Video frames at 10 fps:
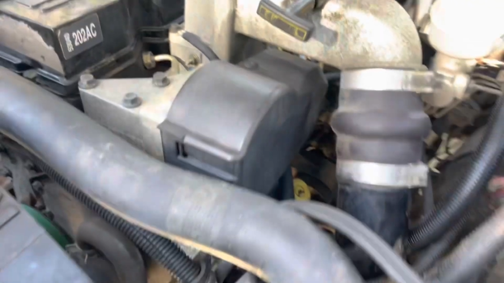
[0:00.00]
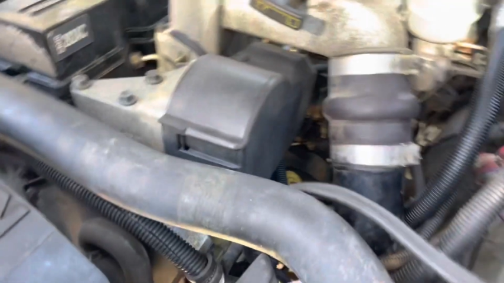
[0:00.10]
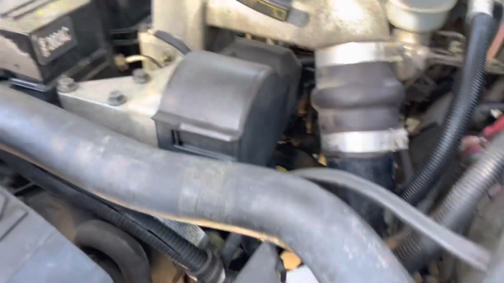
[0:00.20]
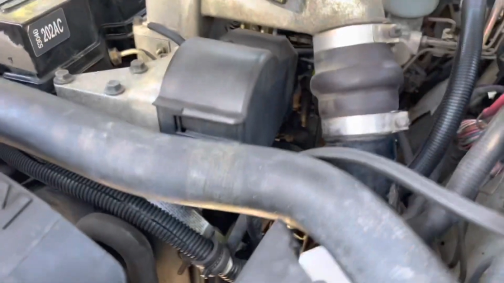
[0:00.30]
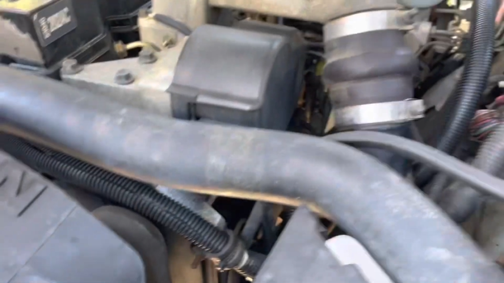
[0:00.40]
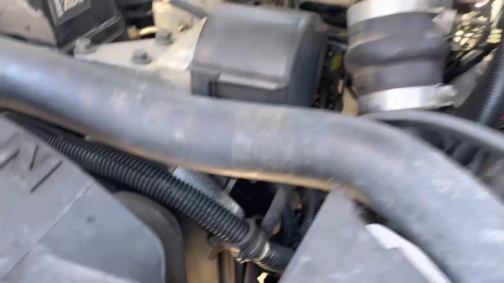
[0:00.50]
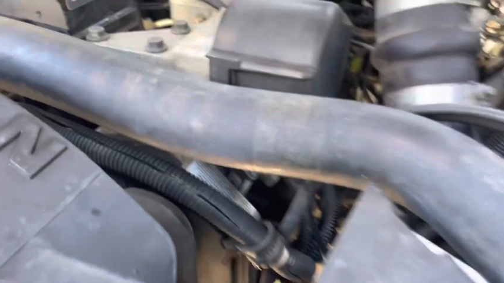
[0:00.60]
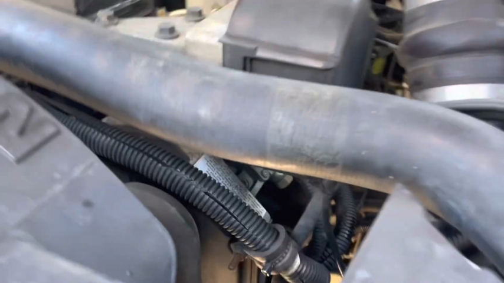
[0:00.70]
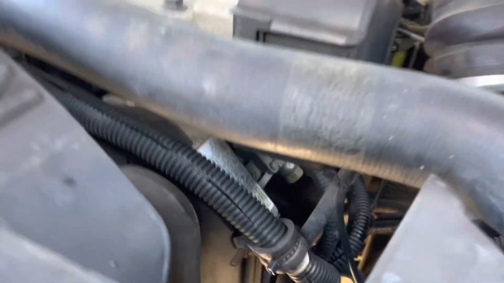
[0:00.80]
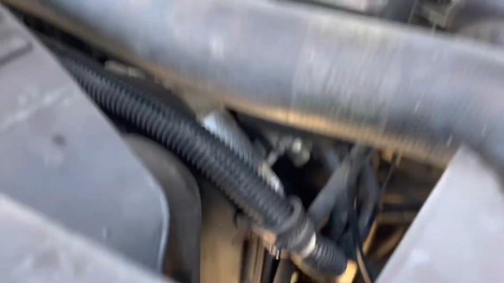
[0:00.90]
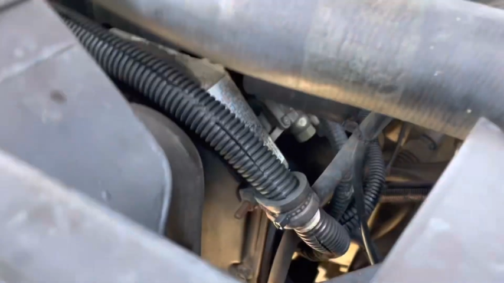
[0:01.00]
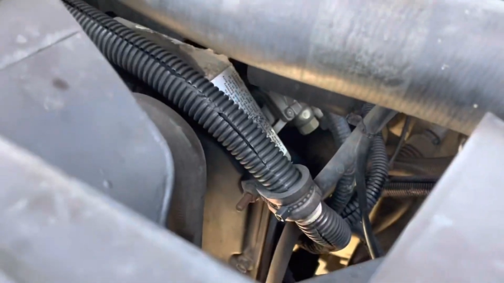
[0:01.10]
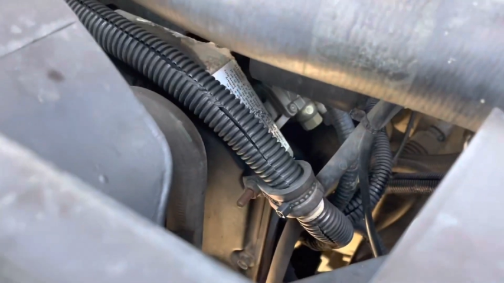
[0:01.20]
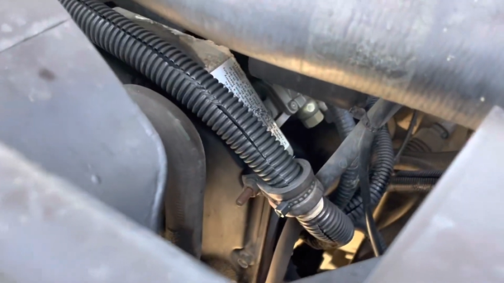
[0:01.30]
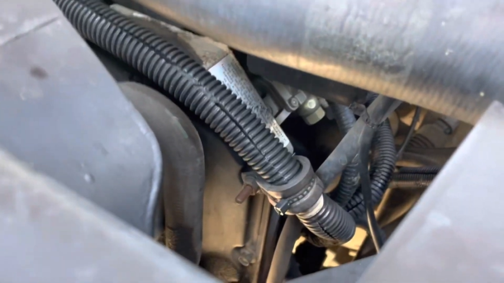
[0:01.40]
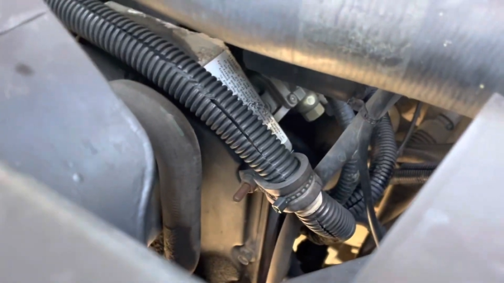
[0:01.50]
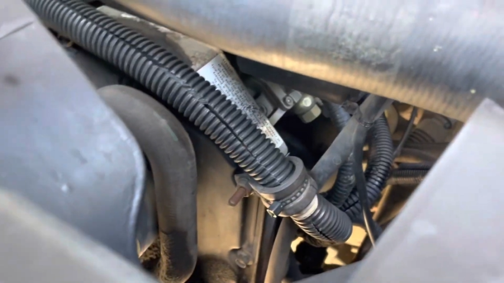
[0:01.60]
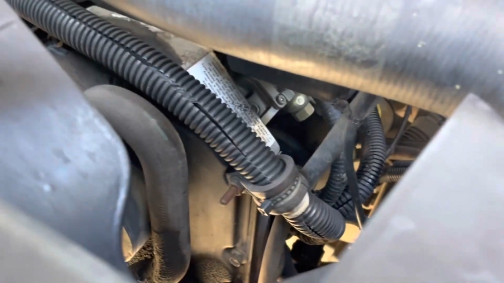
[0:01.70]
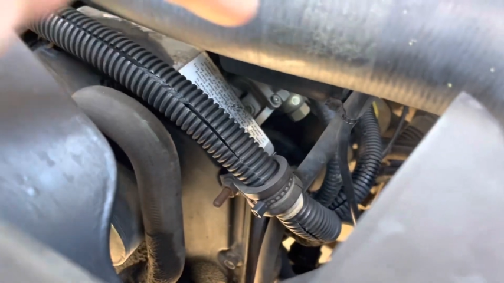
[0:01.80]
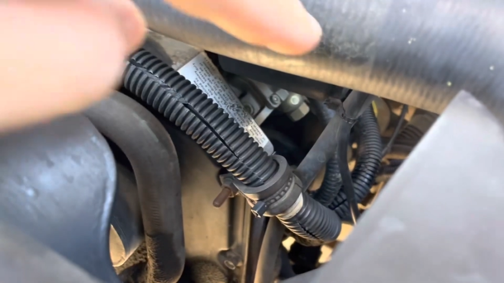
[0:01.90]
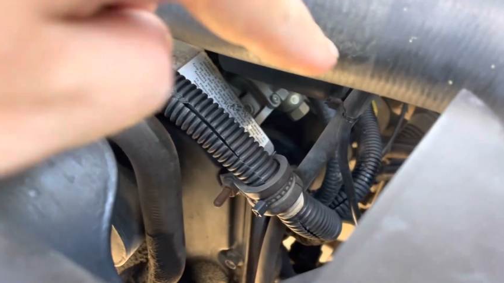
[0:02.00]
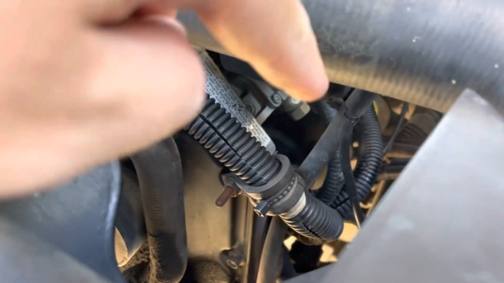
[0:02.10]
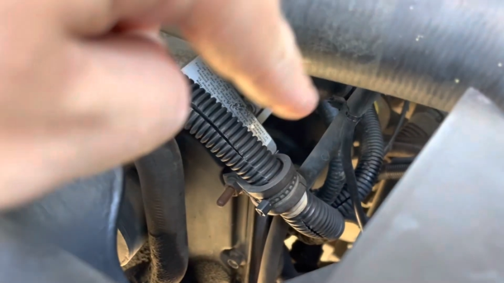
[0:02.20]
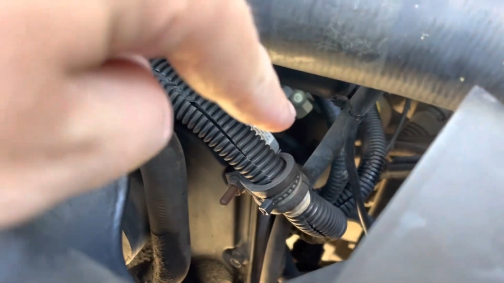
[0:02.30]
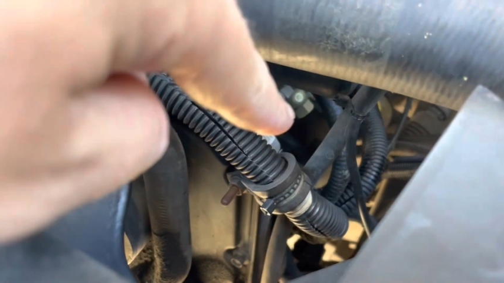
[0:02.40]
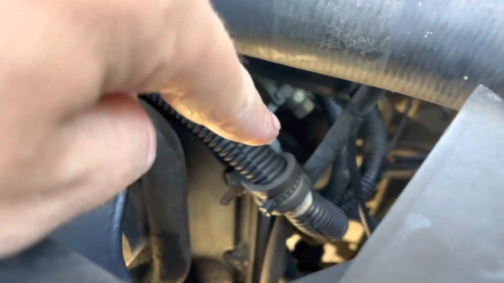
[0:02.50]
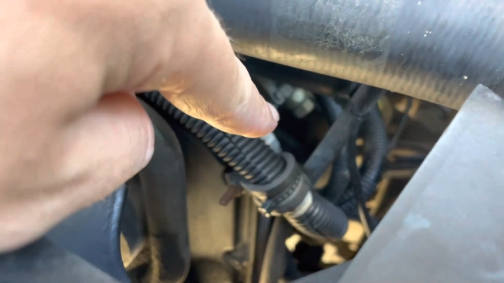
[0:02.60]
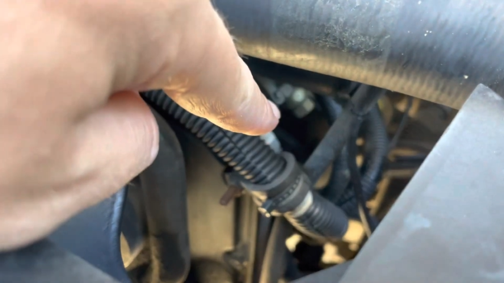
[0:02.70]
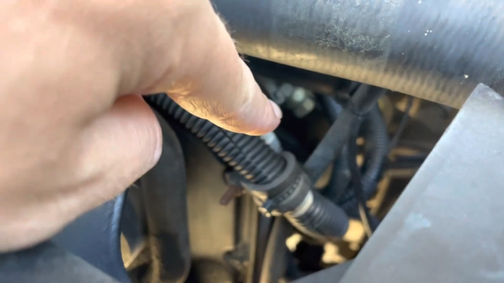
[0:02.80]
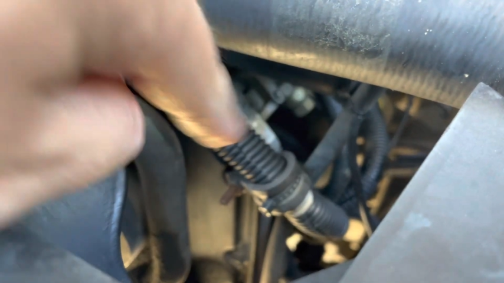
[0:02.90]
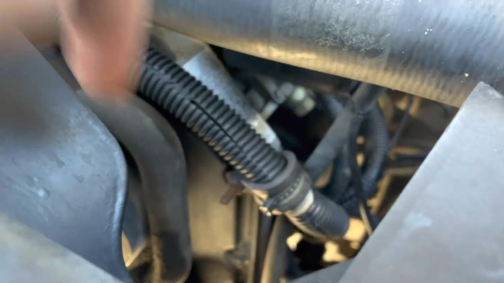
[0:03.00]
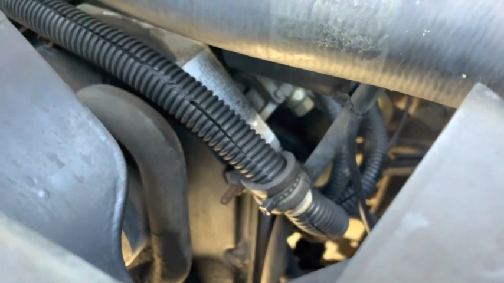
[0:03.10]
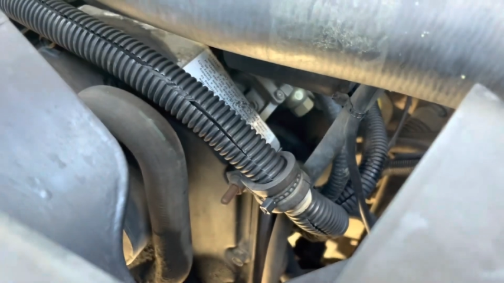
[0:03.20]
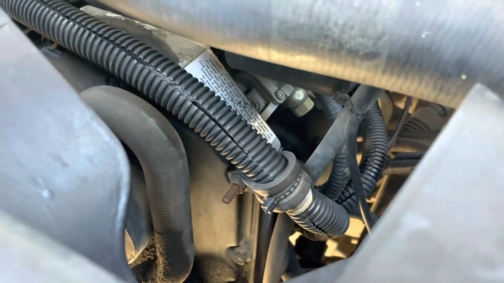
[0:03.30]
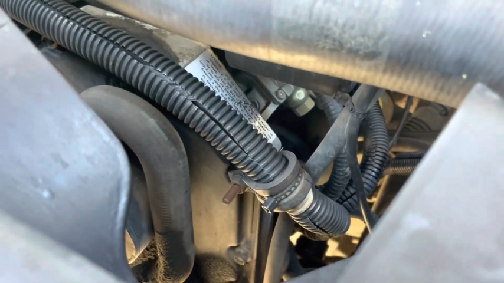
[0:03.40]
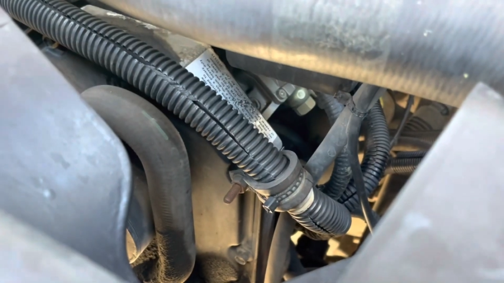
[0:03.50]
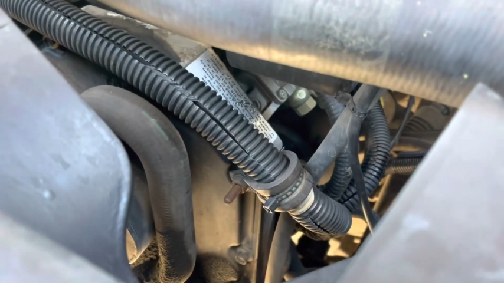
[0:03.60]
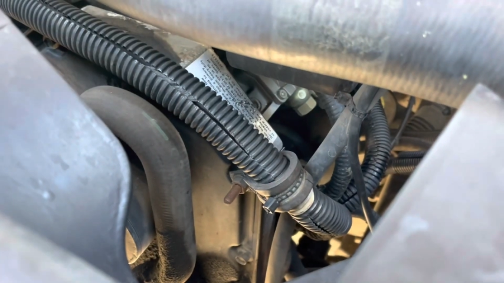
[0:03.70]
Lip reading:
(no speaker visible)